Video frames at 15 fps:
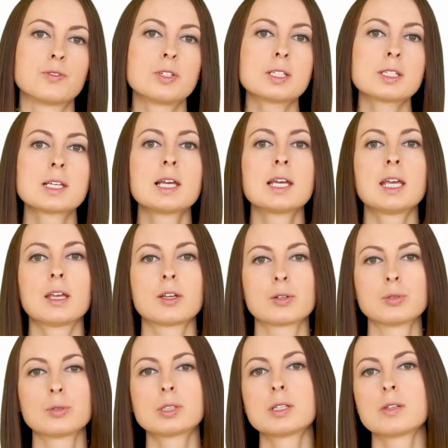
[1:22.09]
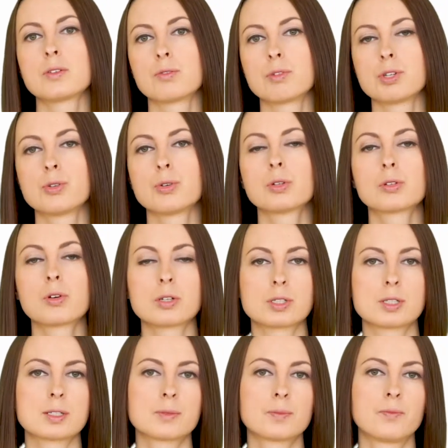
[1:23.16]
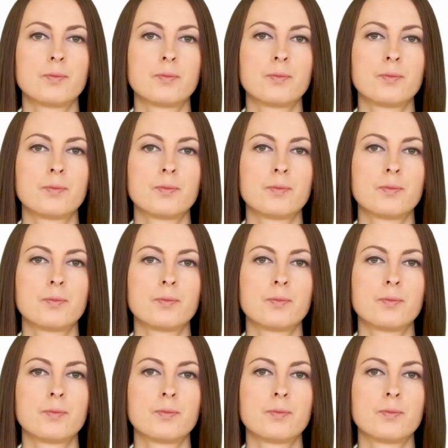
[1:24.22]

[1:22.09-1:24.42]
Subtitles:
fees included in the renewal costs.